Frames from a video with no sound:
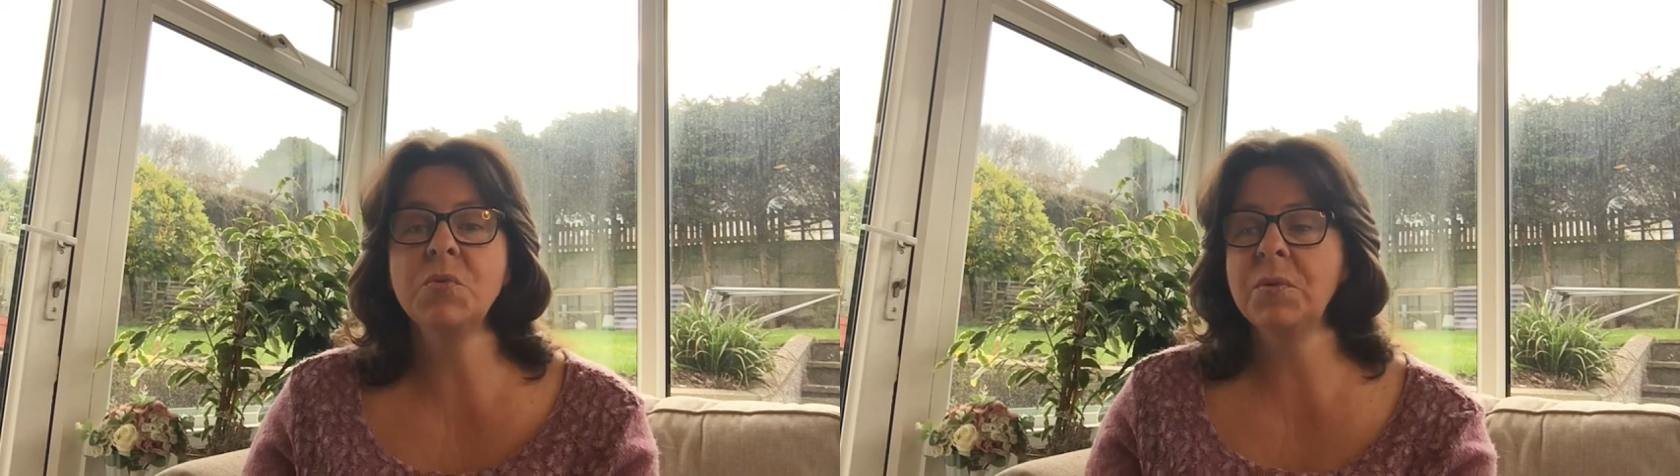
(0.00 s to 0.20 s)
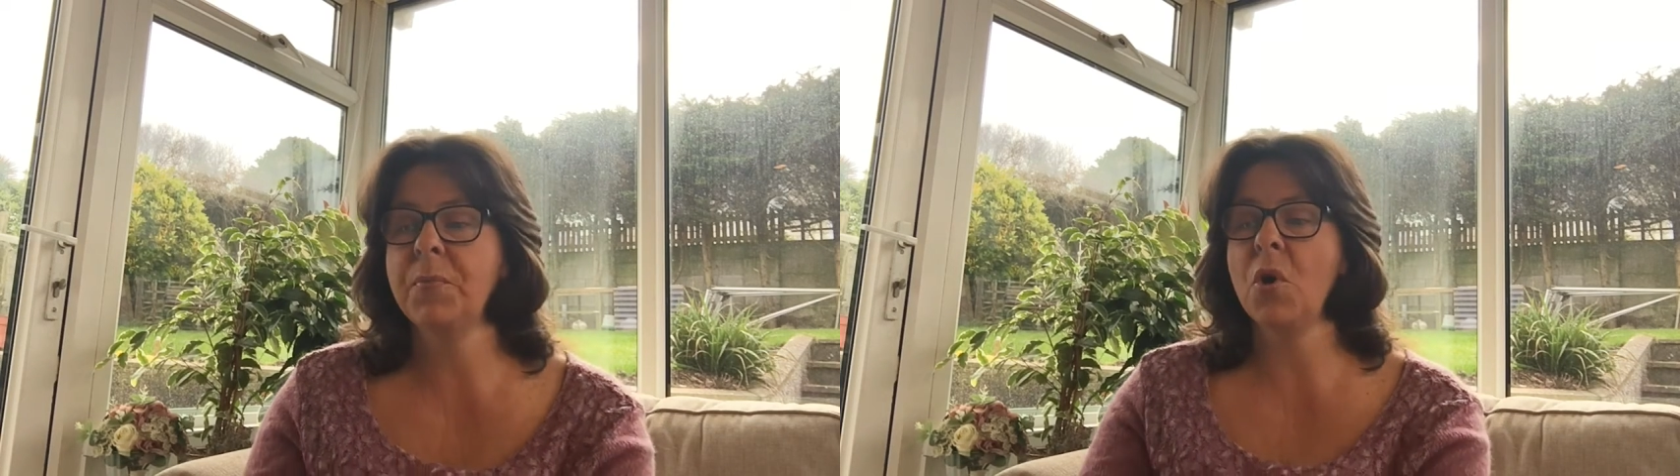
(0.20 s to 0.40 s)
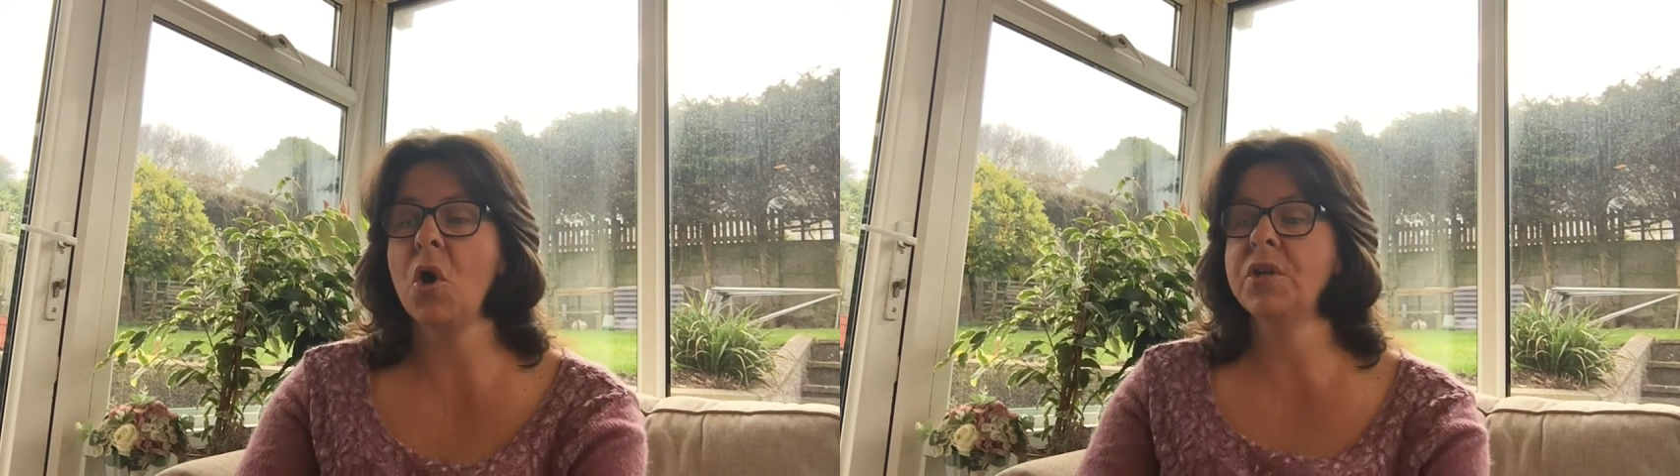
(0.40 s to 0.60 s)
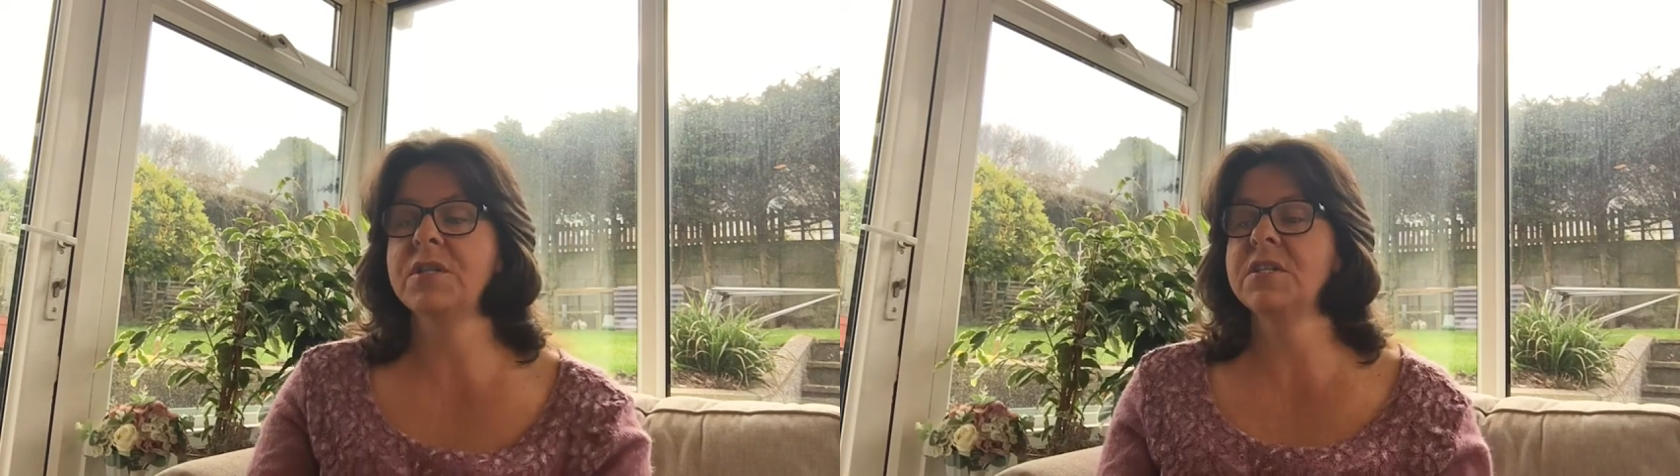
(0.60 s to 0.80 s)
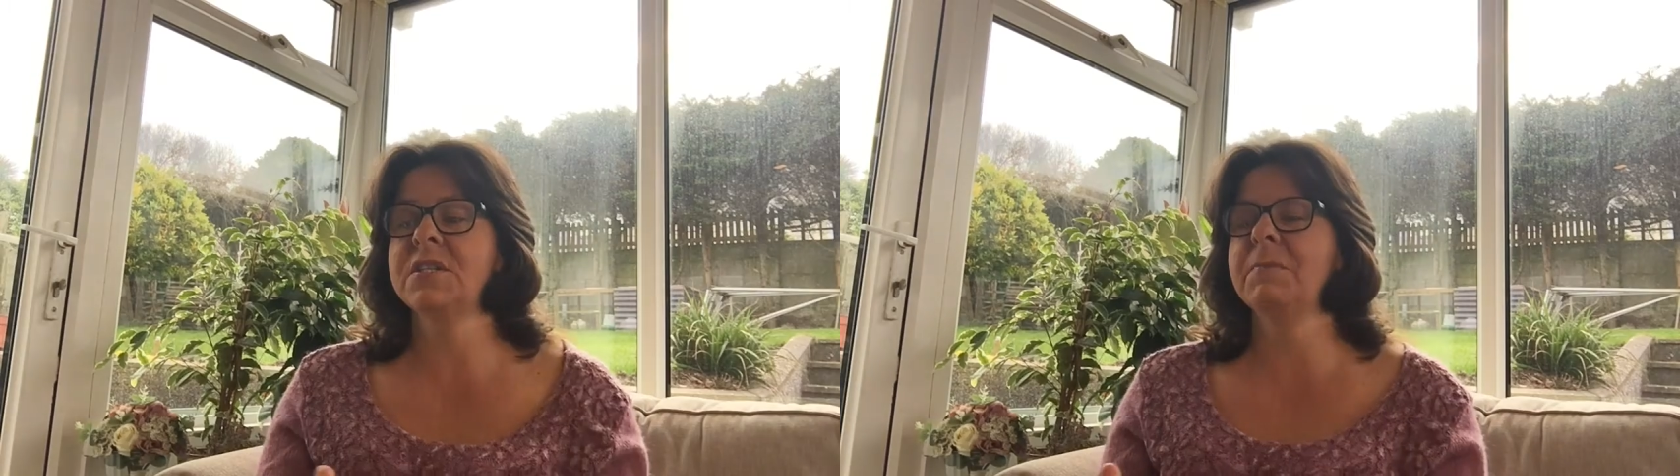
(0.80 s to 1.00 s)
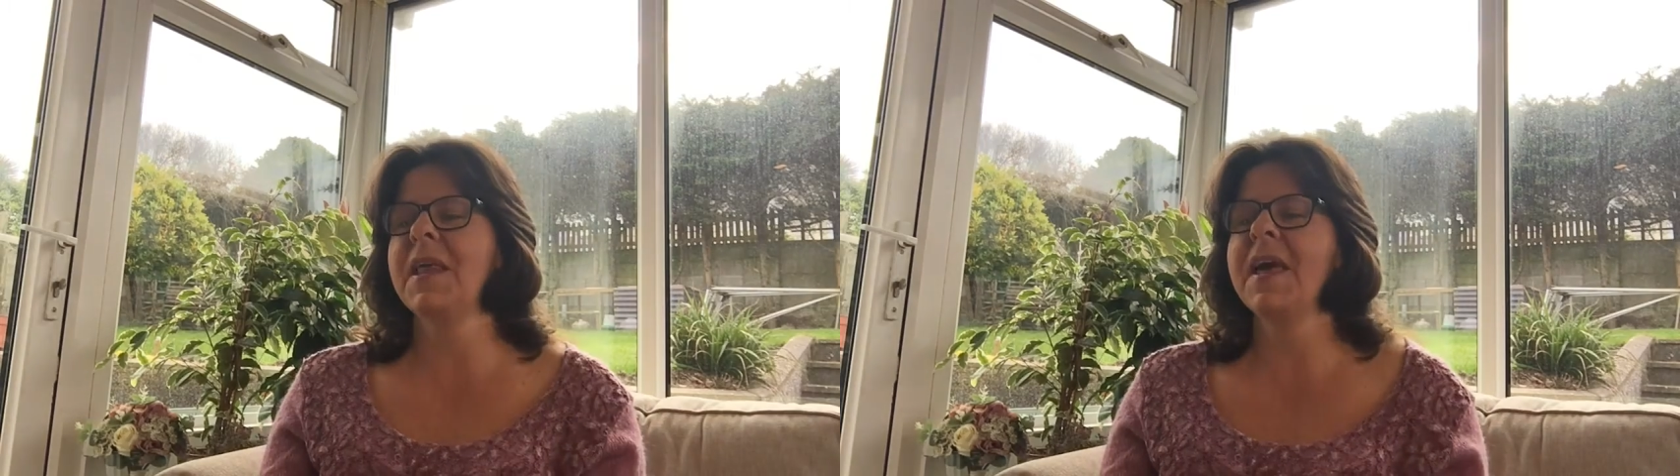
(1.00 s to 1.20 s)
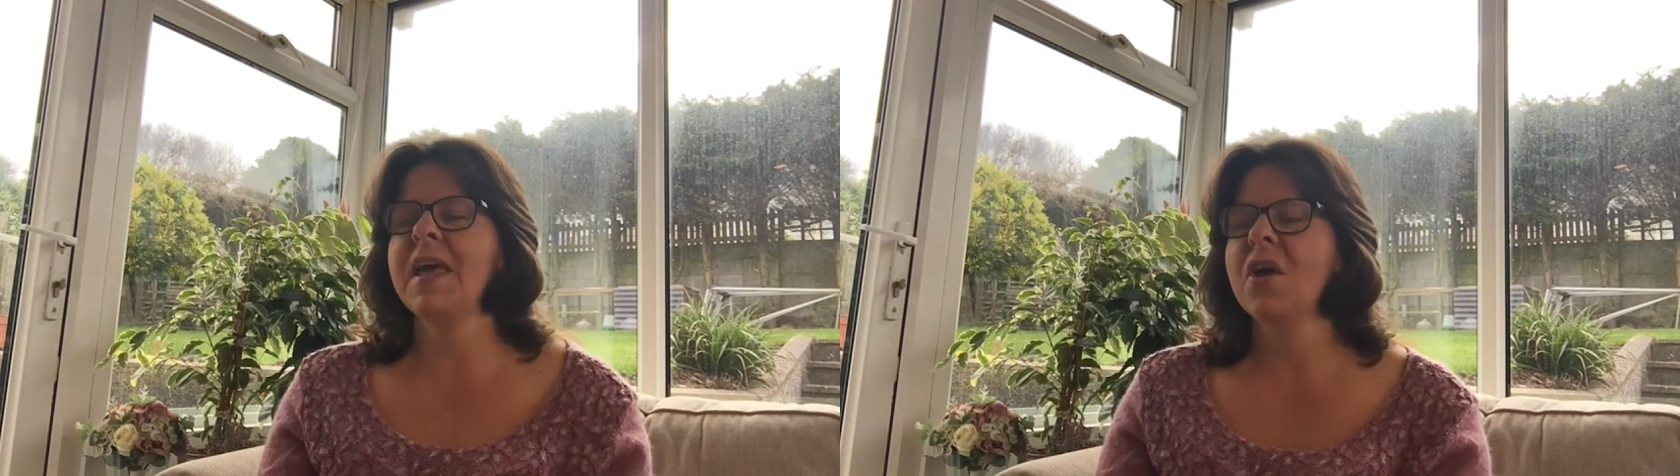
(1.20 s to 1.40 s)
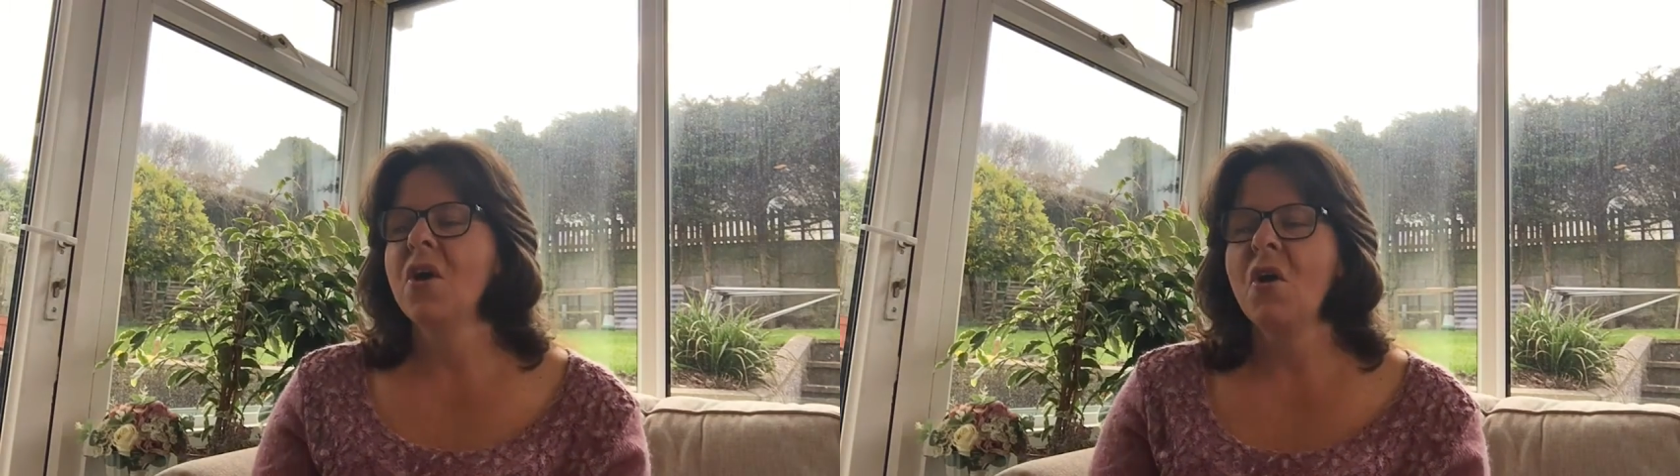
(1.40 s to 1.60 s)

would put on a display